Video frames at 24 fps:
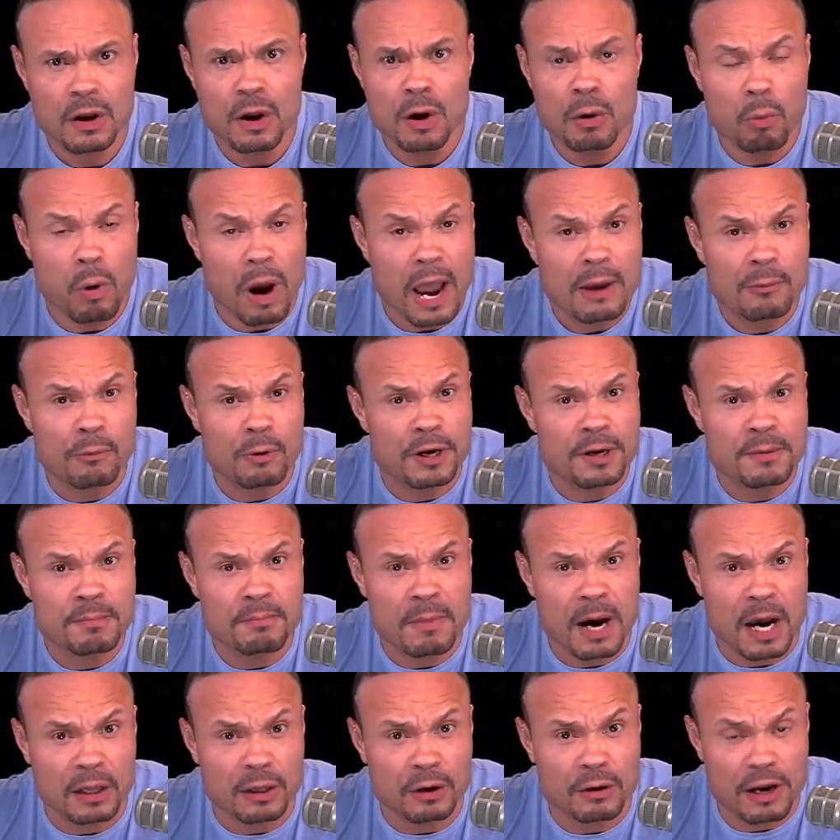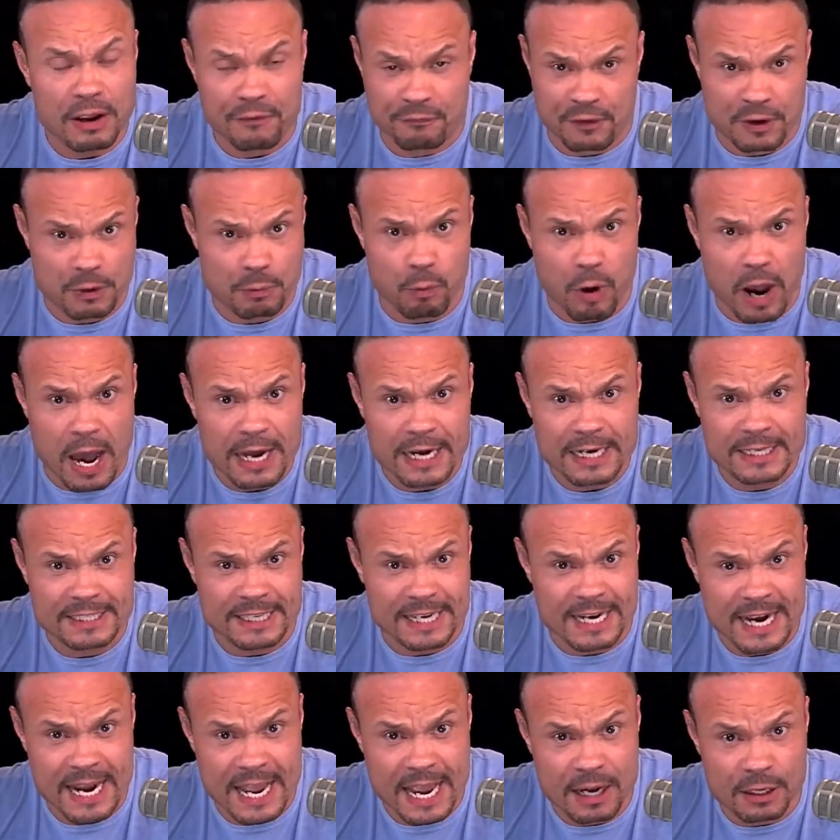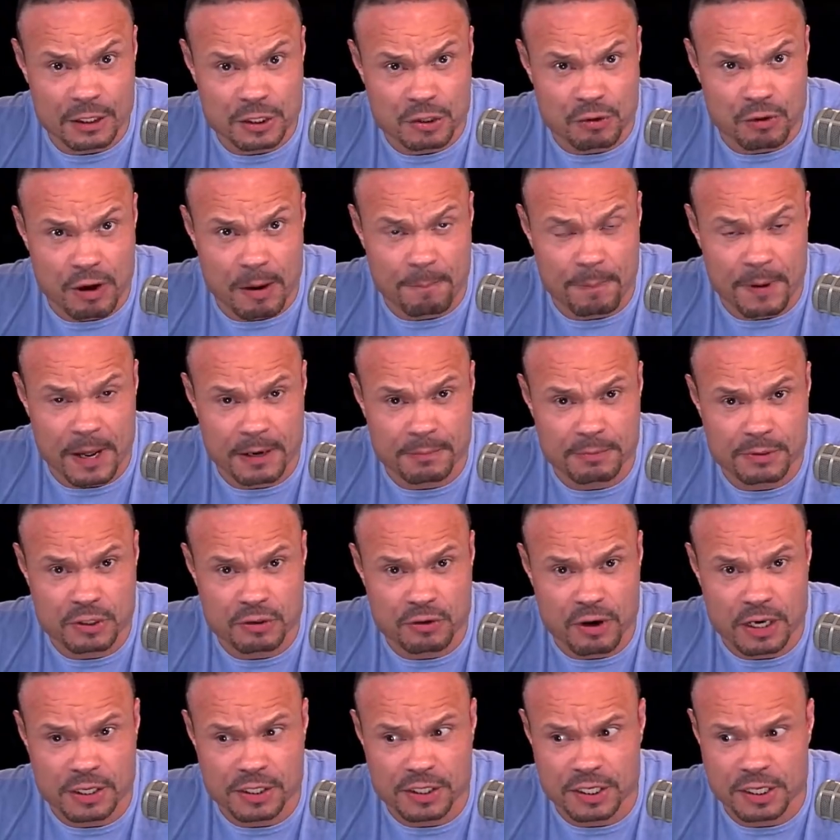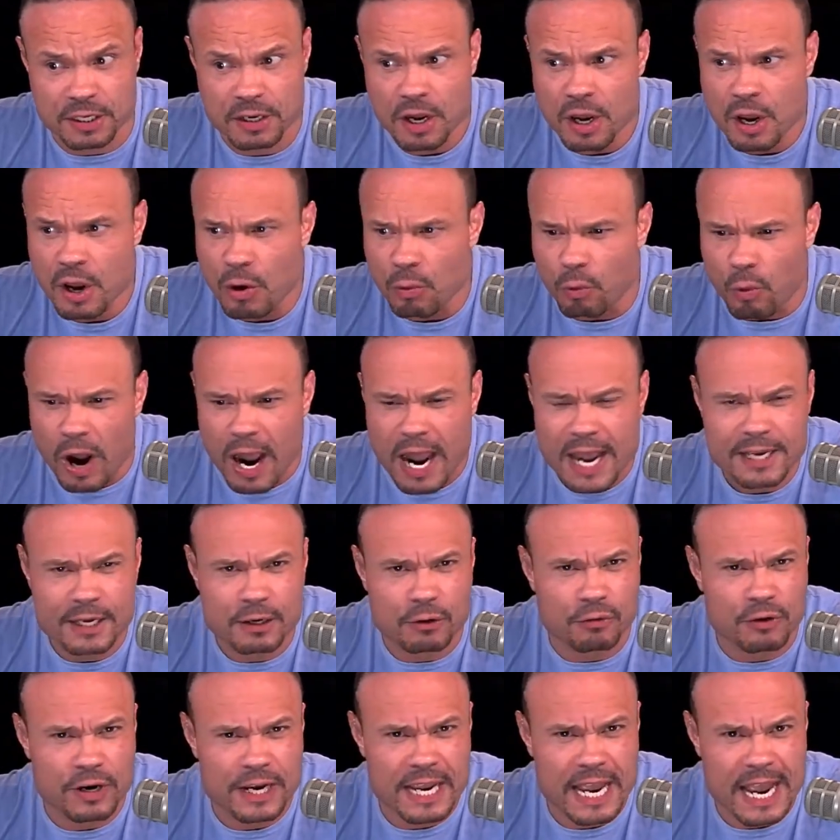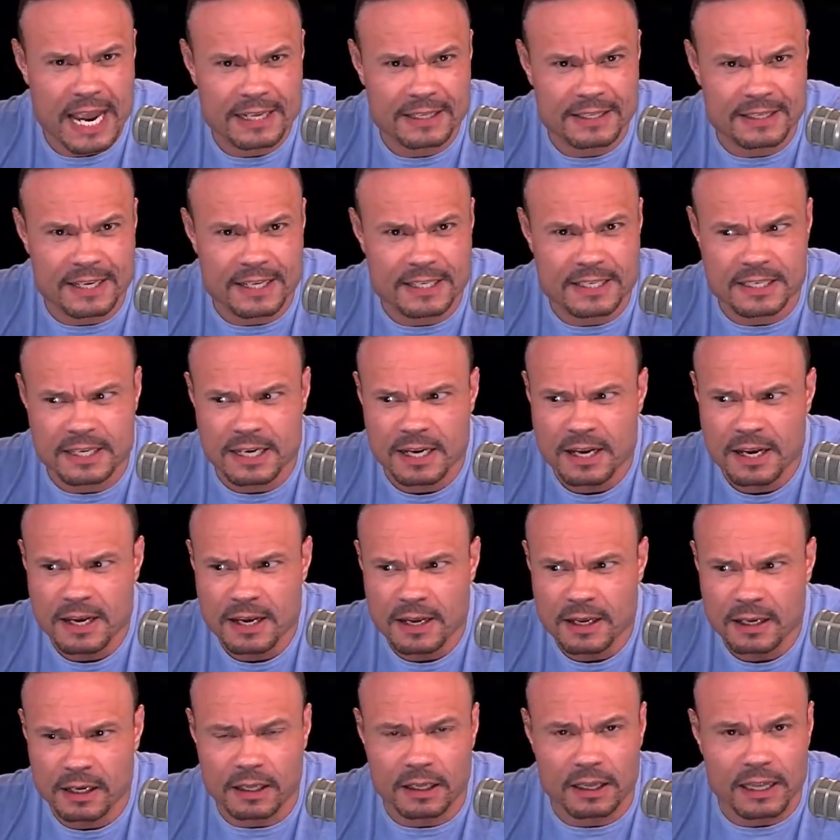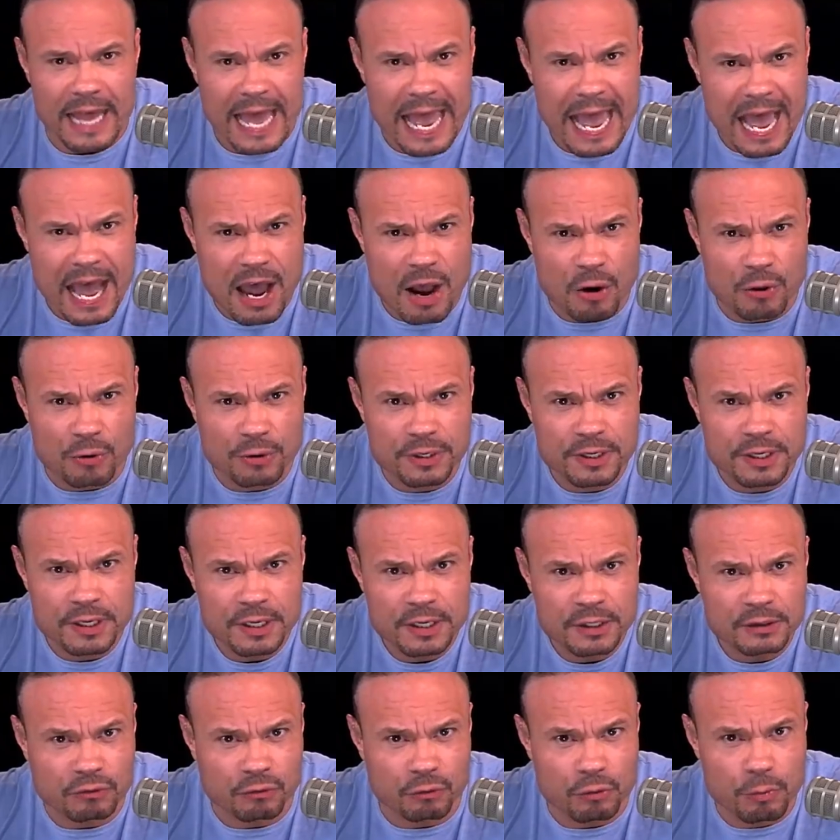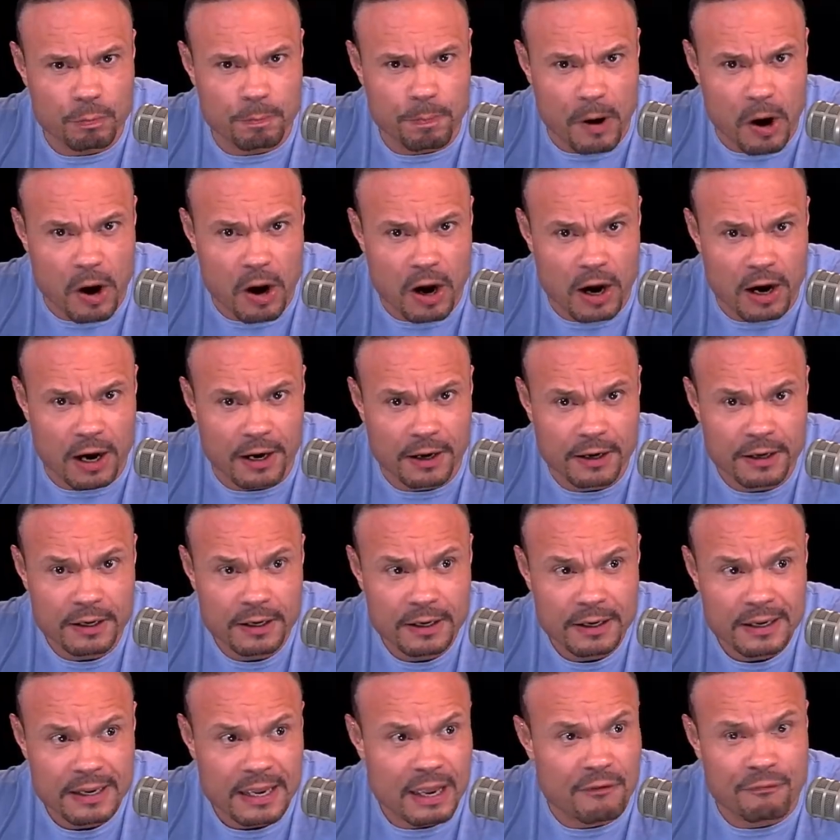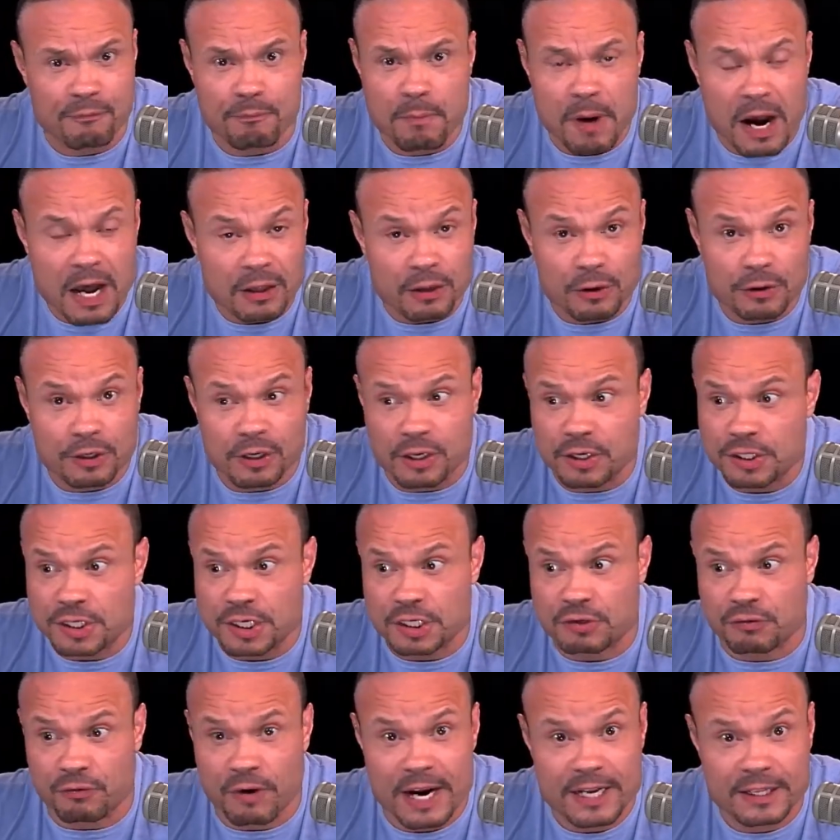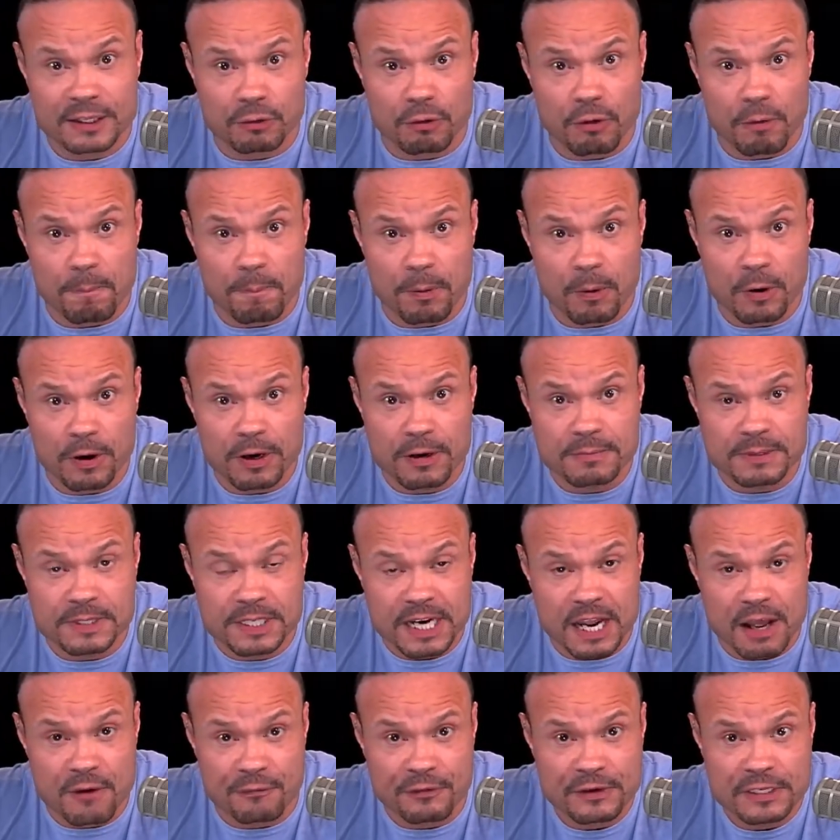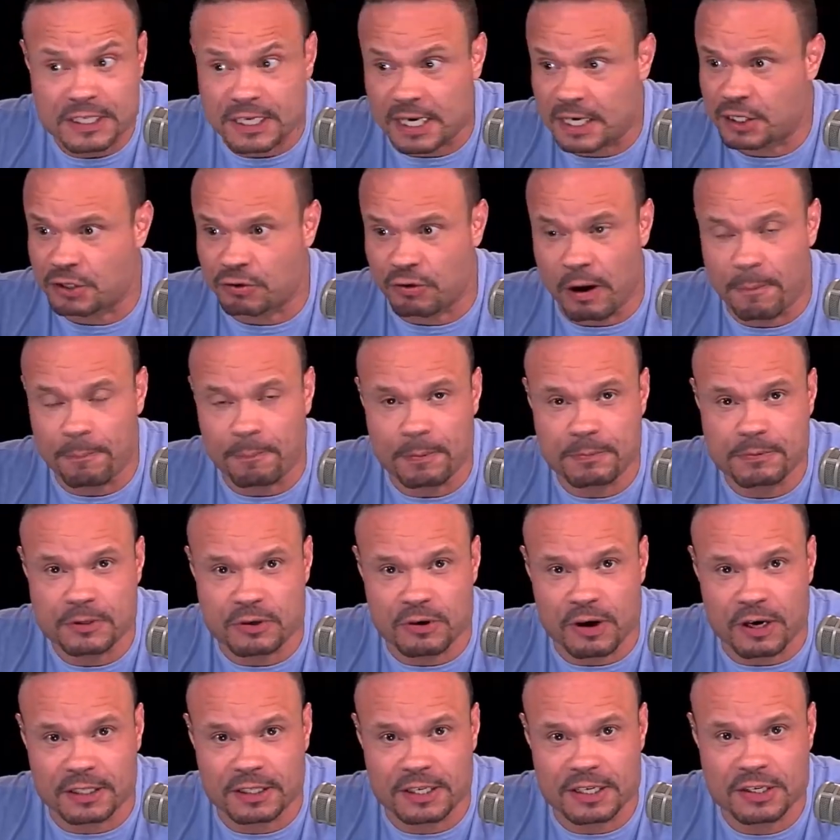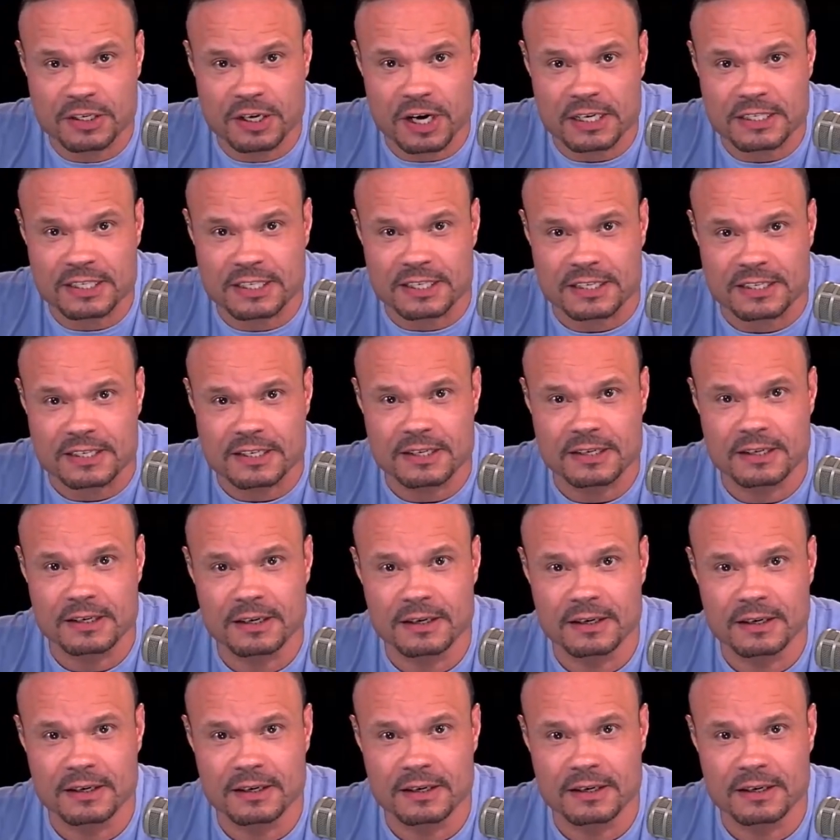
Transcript: Why wouldn't Mueller, if he wanted to nail Trump on obstruction, why create this cloud through Barr if Mueller could just write the report himself and say Trump obstructed justice?